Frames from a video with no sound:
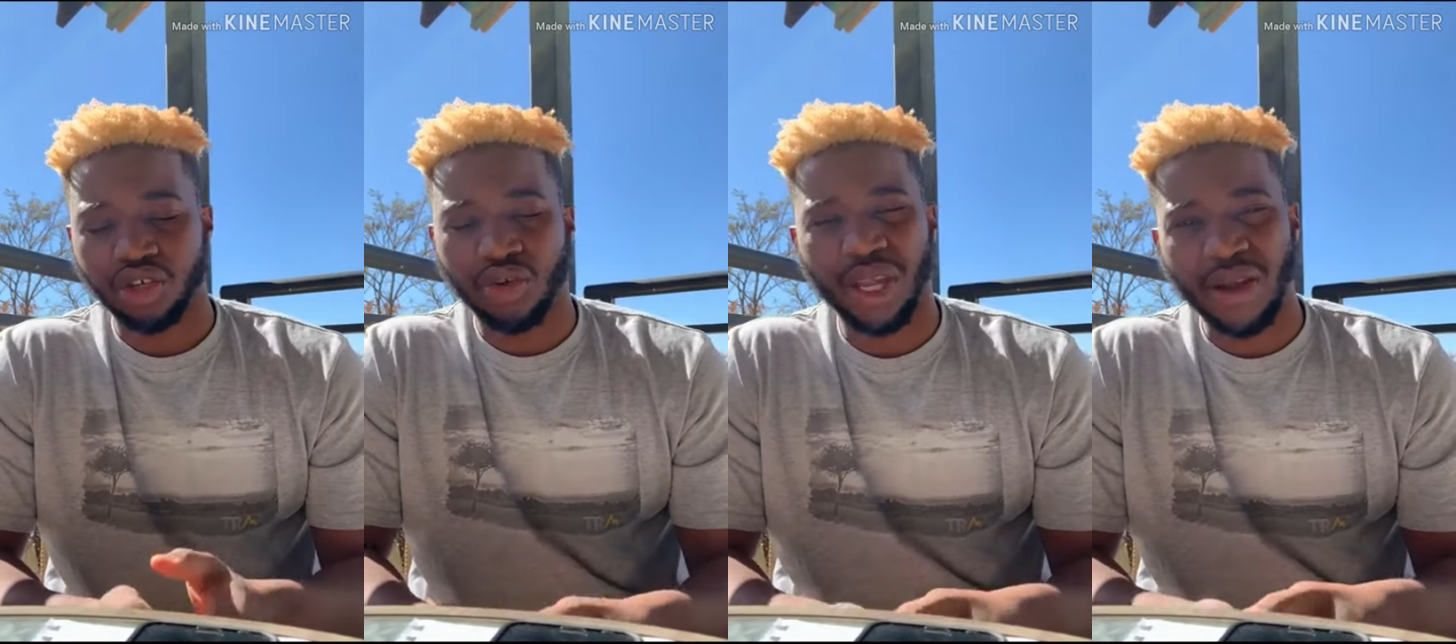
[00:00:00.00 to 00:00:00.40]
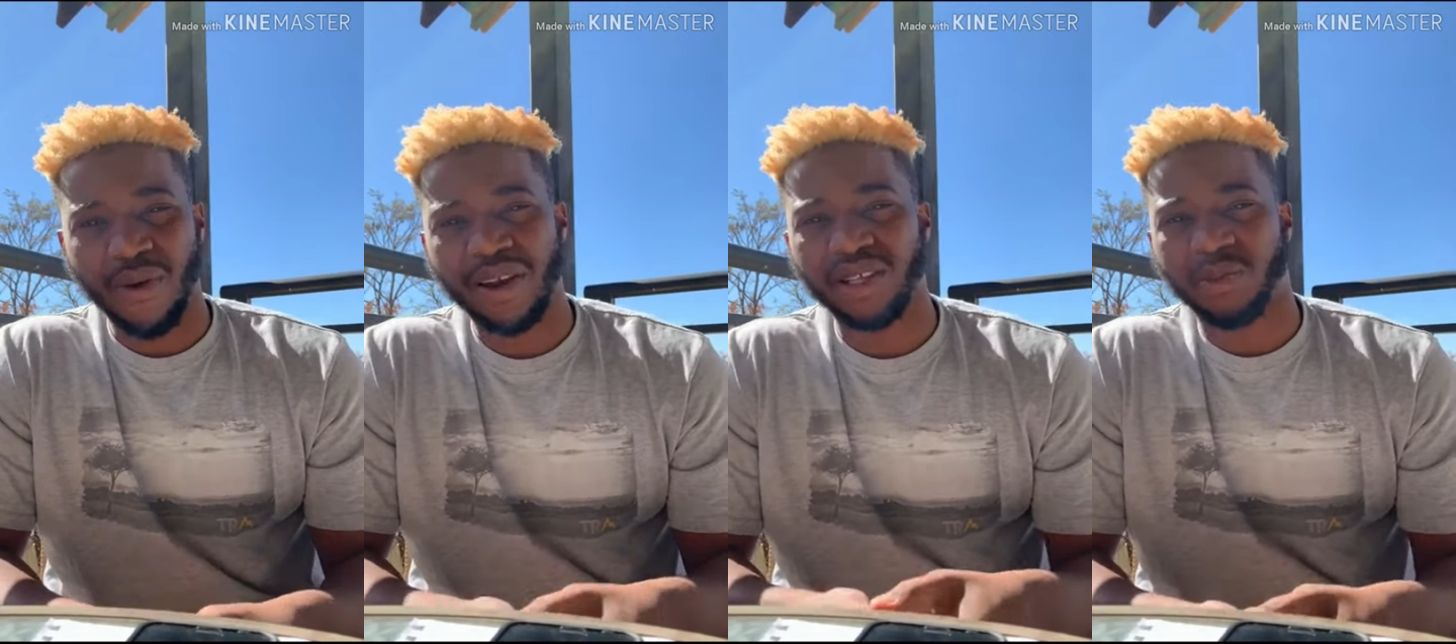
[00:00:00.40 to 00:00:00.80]
doing
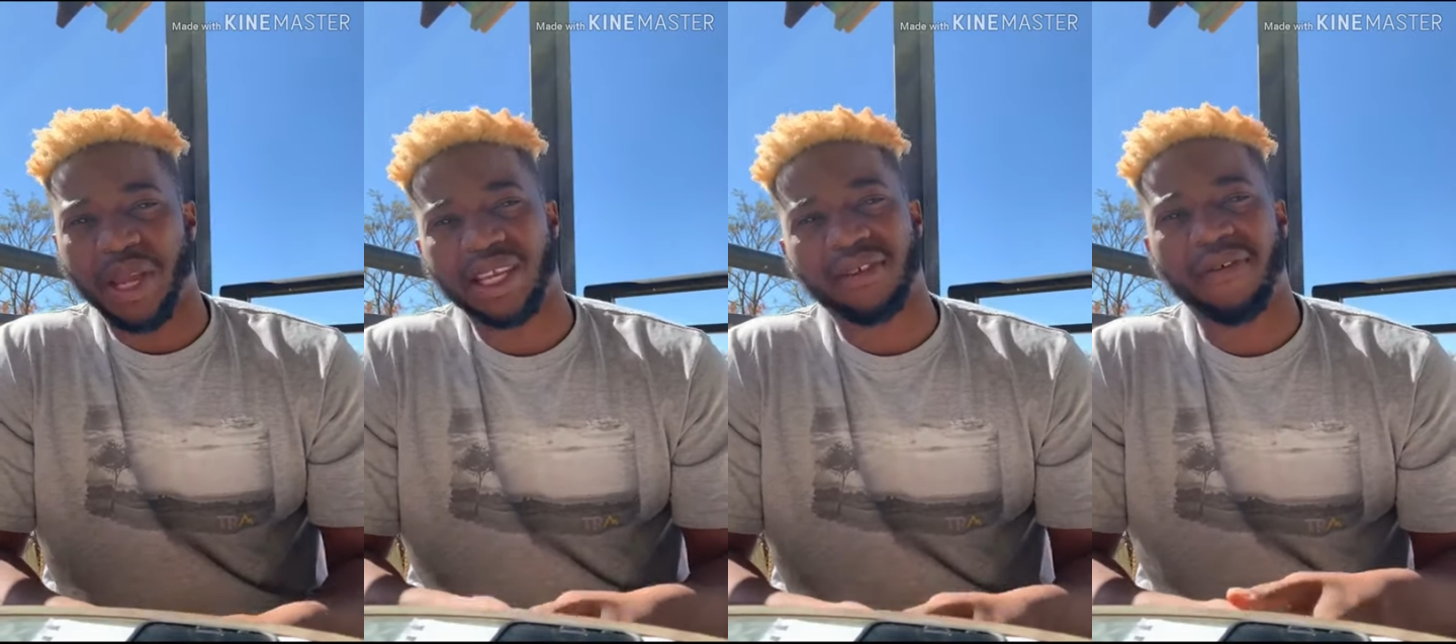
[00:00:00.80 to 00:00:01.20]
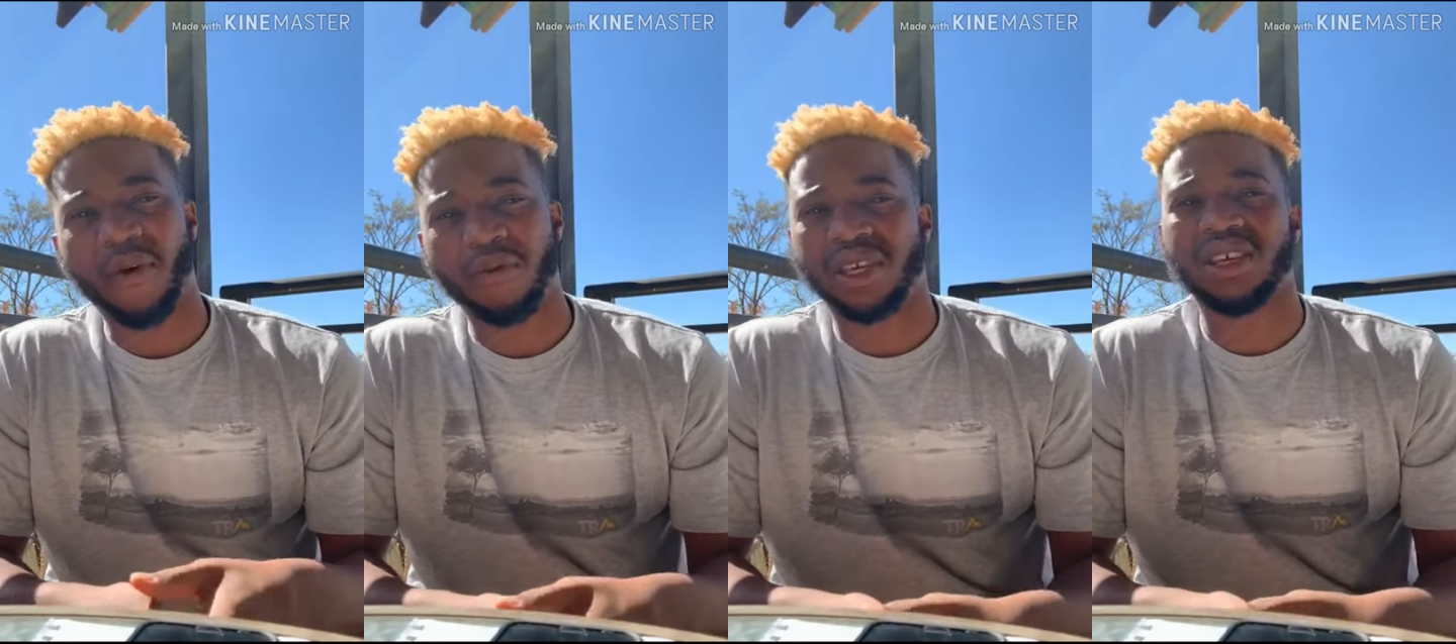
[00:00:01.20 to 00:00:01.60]
what is best
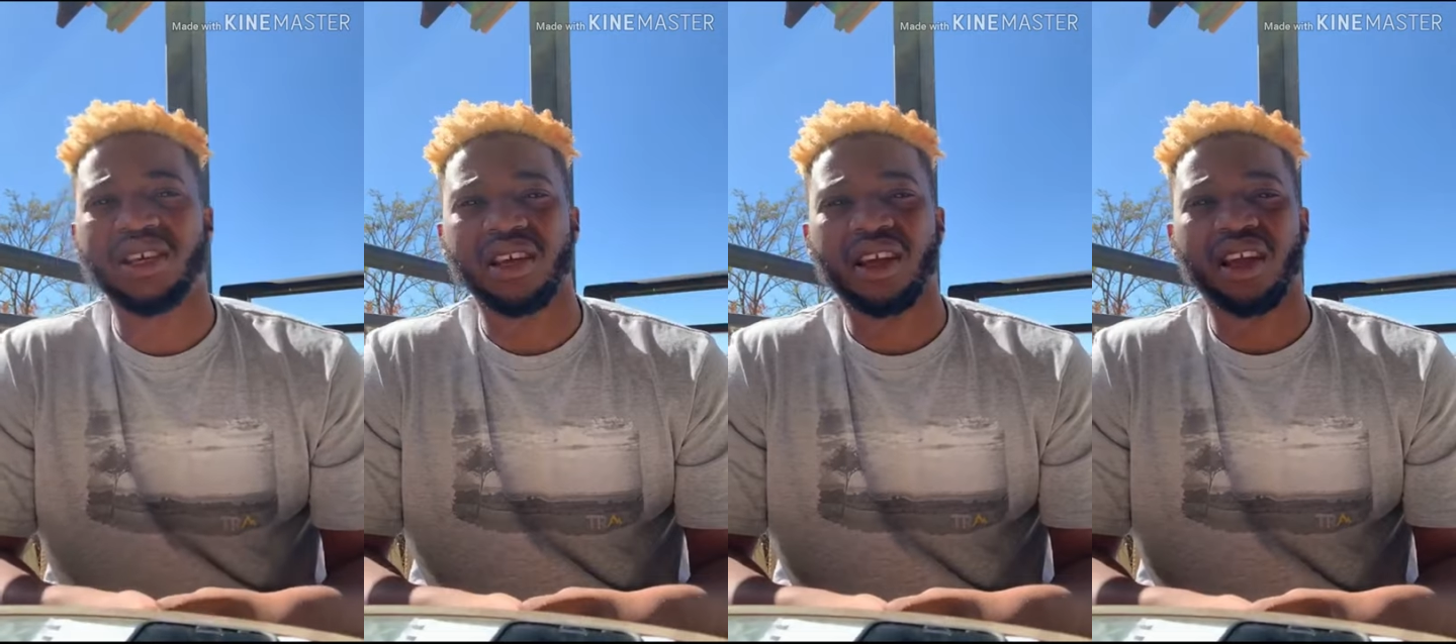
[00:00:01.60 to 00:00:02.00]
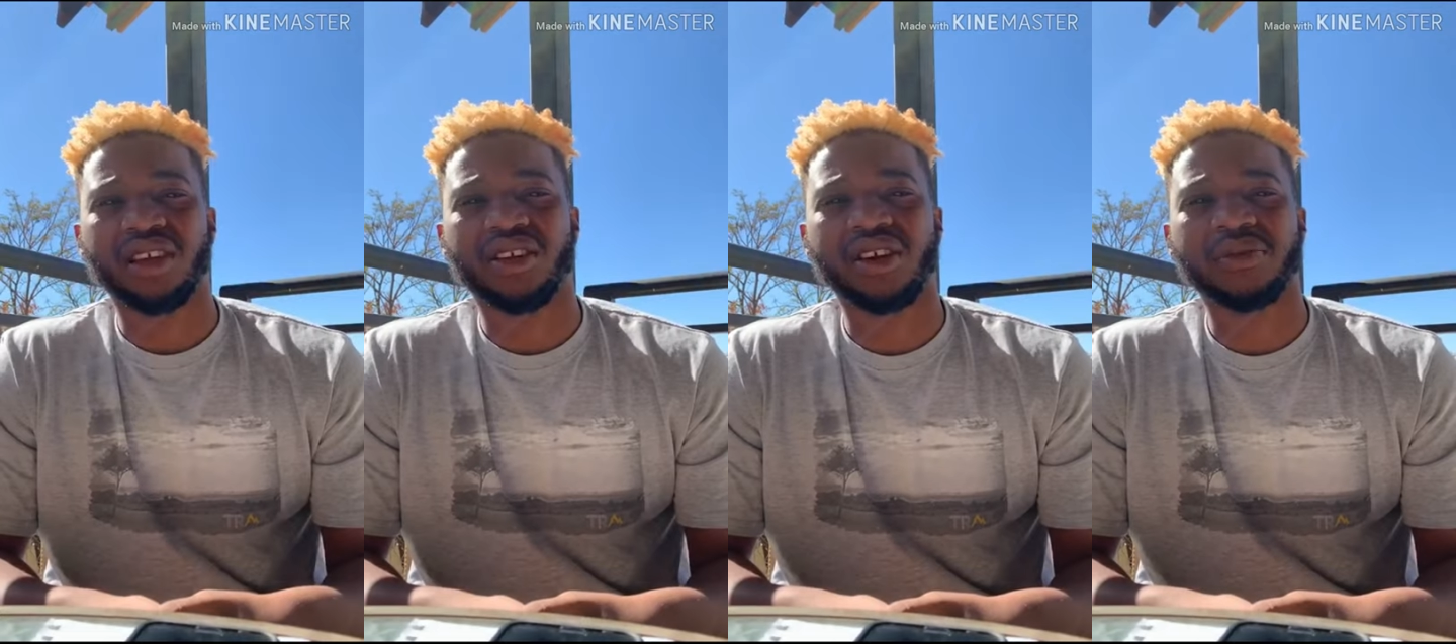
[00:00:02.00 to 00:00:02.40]
for me,
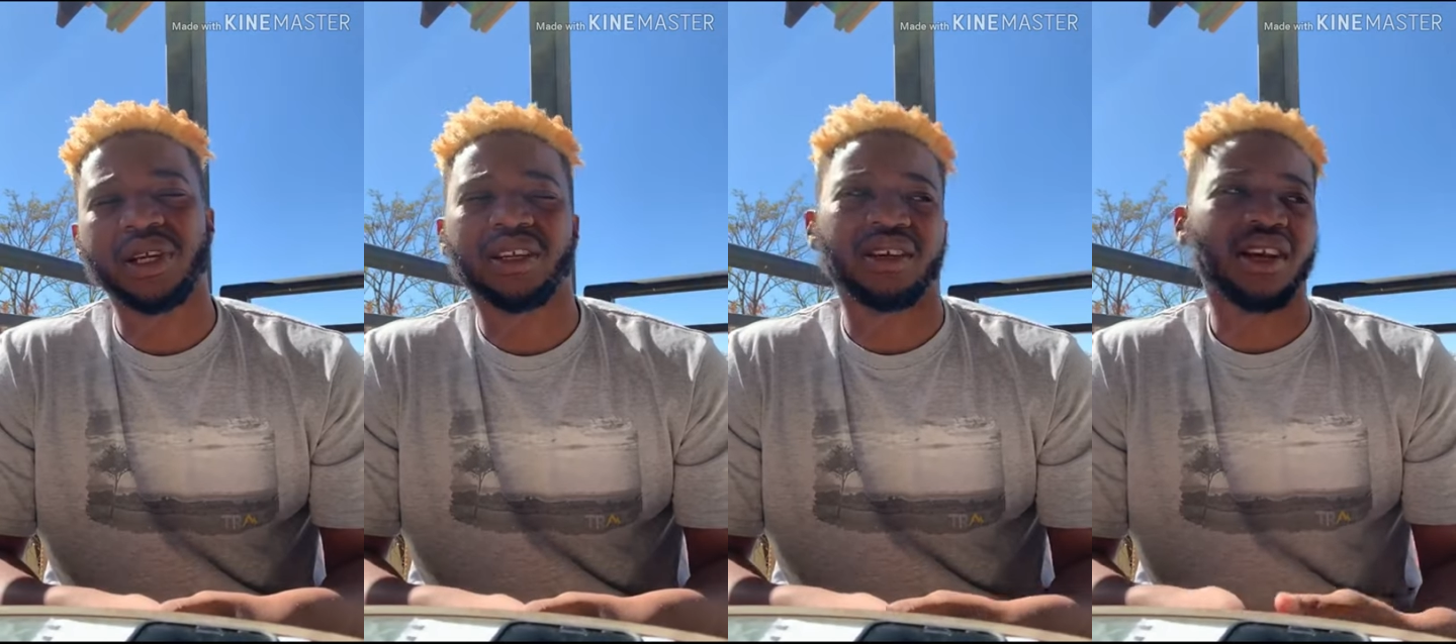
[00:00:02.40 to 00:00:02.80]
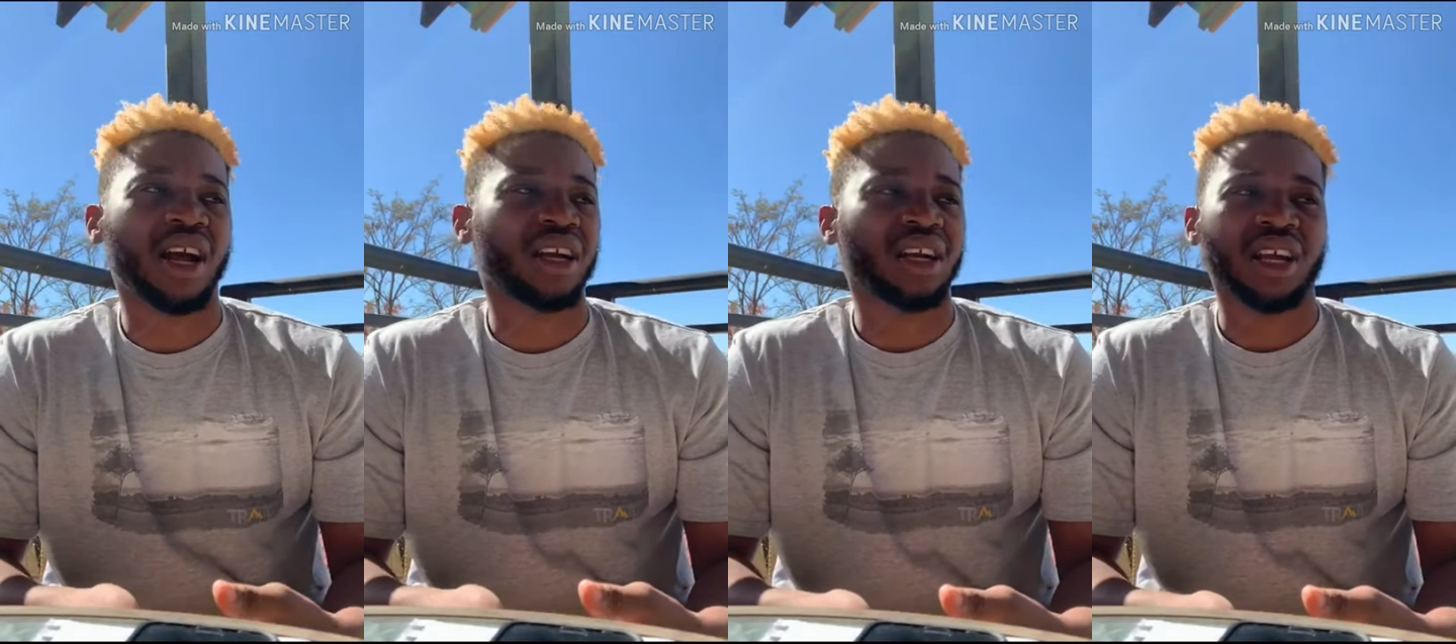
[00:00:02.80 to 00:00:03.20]
you know what I mean?
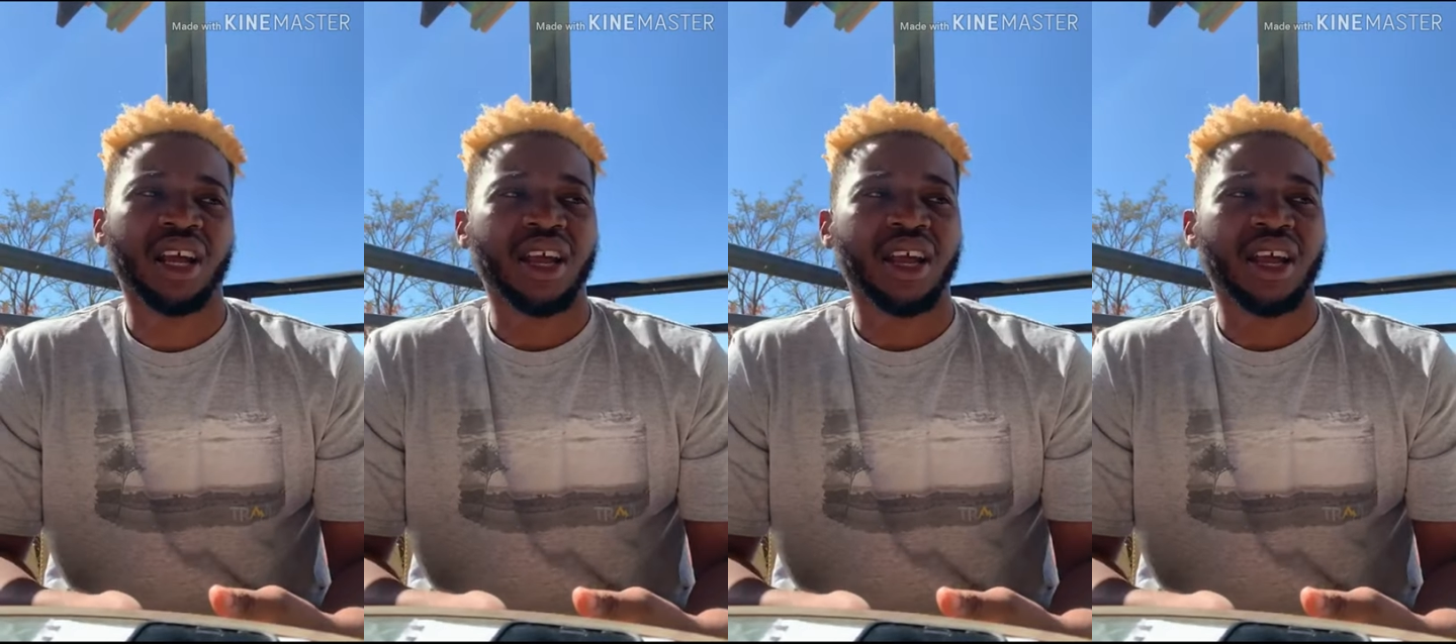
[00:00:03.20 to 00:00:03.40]
Like,